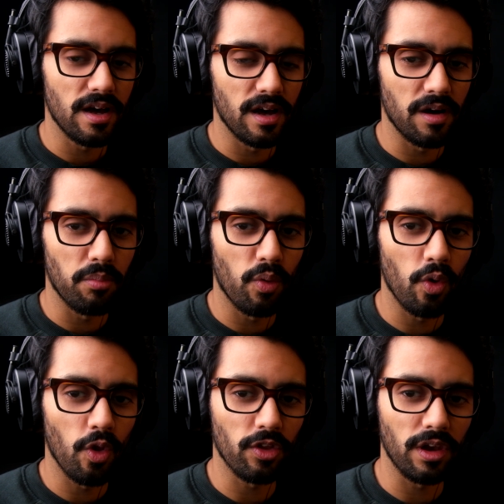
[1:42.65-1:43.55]

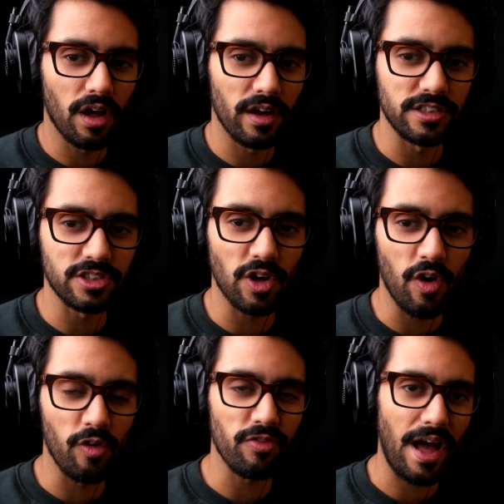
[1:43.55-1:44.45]
more along the lines
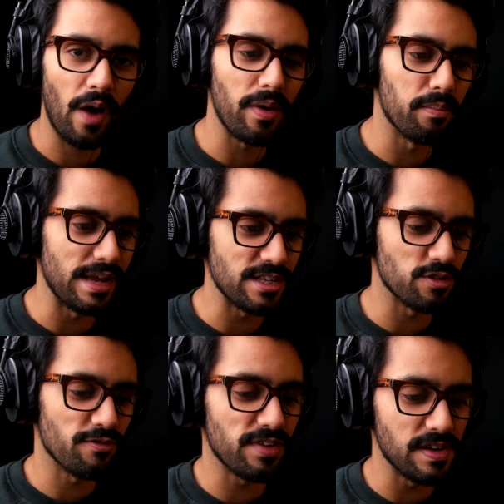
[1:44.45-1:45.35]
of how it makes
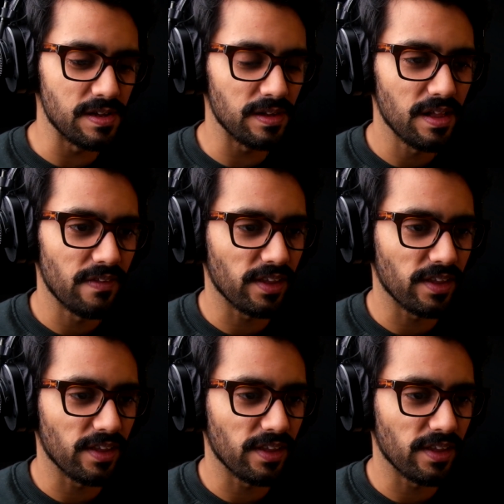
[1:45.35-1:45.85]
you feel,